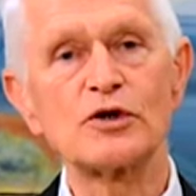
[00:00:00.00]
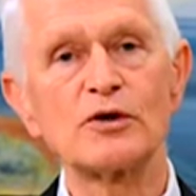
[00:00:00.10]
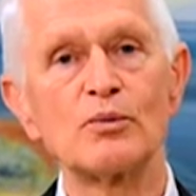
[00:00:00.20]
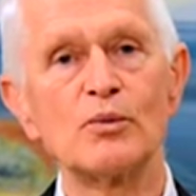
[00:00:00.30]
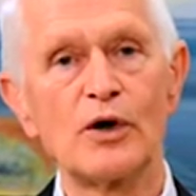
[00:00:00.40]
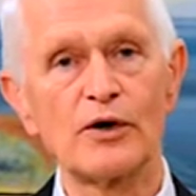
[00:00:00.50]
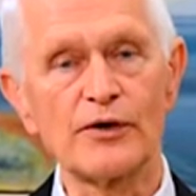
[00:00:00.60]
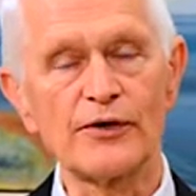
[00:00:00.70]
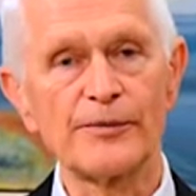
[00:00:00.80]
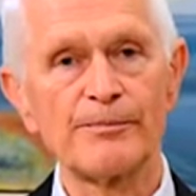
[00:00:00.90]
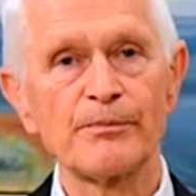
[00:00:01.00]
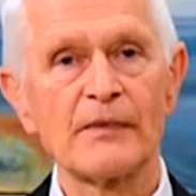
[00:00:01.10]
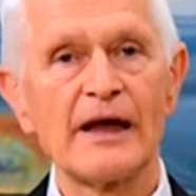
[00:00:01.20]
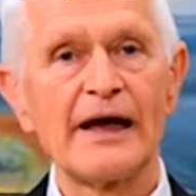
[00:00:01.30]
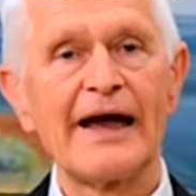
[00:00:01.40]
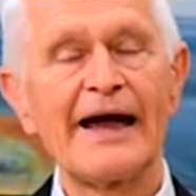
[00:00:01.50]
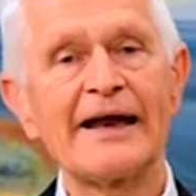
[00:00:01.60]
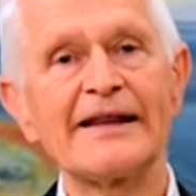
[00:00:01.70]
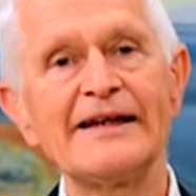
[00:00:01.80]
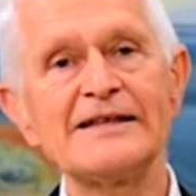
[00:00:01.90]
world.
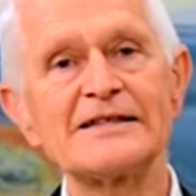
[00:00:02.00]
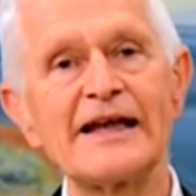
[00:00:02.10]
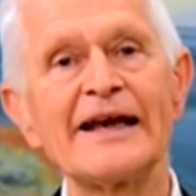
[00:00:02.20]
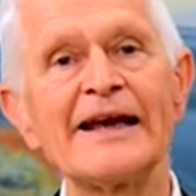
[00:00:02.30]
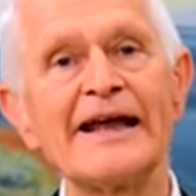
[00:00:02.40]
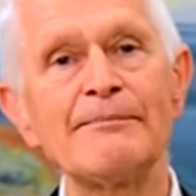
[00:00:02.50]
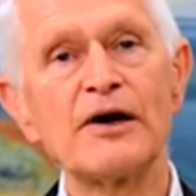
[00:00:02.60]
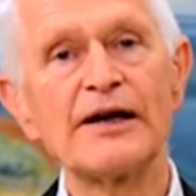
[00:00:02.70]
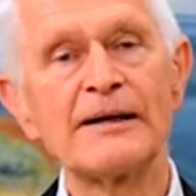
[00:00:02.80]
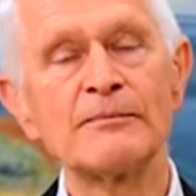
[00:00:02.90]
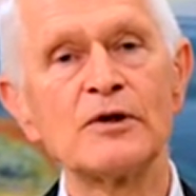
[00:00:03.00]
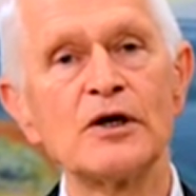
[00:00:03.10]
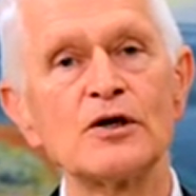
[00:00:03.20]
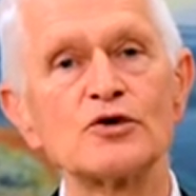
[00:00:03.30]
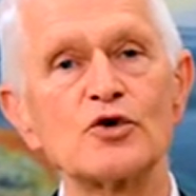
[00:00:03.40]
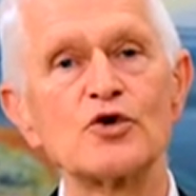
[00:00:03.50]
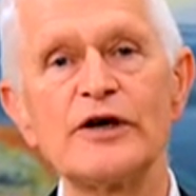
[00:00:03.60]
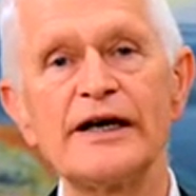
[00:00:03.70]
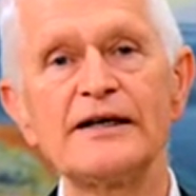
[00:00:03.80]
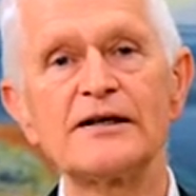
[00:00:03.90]
And this enabled him to
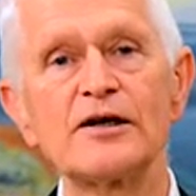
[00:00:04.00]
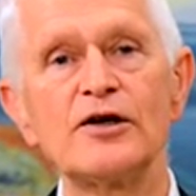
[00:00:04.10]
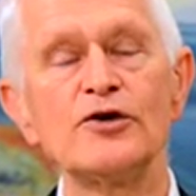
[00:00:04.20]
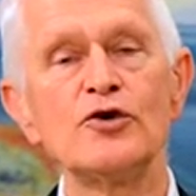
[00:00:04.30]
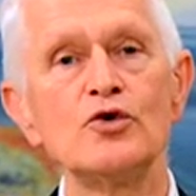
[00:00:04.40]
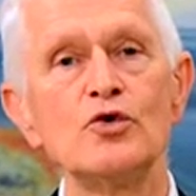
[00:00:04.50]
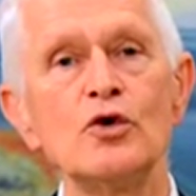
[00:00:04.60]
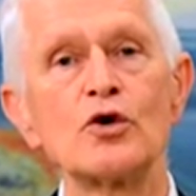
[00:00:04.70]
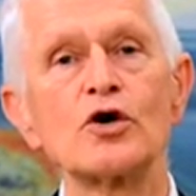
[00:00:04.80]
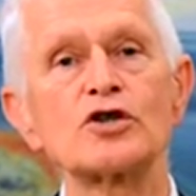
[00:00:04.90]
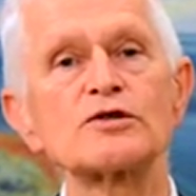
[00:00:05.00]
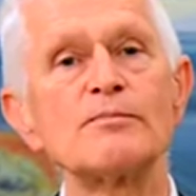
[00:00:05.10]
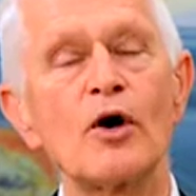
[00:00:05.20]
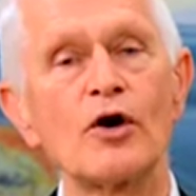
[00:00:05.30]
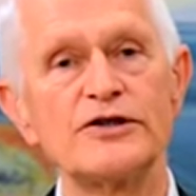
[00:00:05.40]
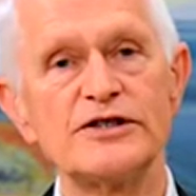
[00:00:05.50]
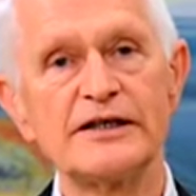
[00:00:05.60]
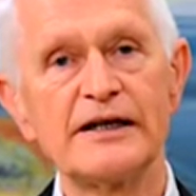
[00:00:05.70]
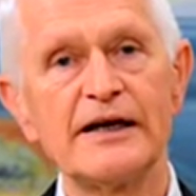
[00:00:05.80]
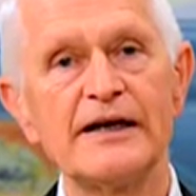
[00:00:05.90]
create a new cosmology.
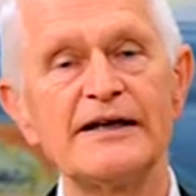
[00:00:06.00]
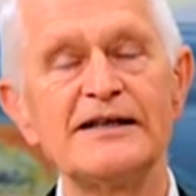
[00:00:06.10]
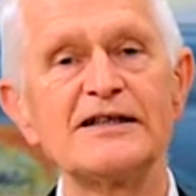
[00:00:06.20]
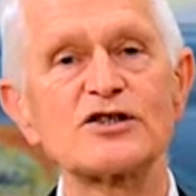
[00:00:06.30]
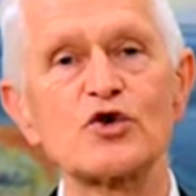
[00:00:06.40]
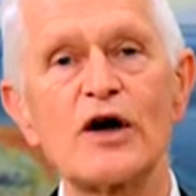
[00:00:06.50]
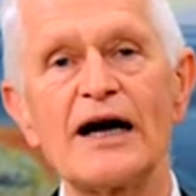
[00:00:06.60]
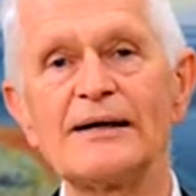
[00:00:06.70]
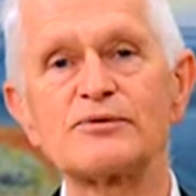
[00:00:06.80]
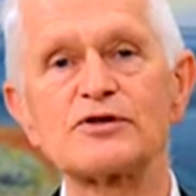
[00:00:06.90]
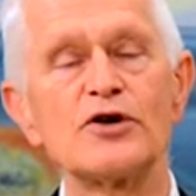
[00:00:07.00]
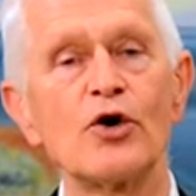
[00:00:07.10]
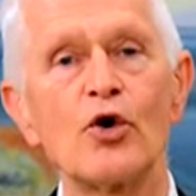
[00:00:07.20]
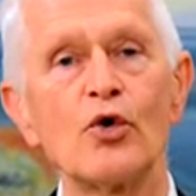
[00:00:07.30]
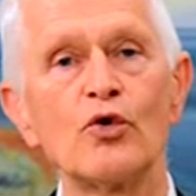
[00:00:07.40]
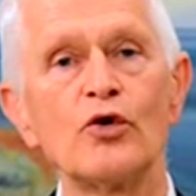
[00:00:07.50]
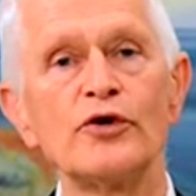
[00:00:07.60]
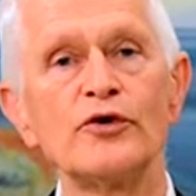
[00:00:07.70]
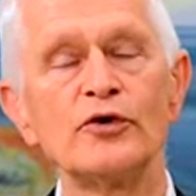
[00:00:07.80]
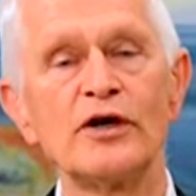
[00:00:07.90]
He describes the whole
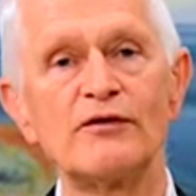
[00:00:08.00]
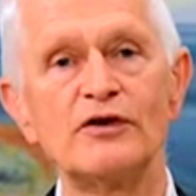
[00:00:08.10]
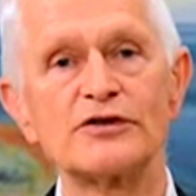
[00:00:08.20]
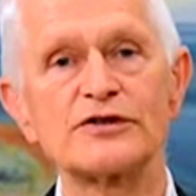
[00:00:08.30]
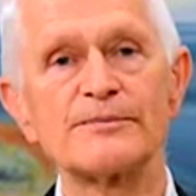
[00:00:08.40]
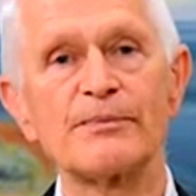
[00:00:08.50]
universe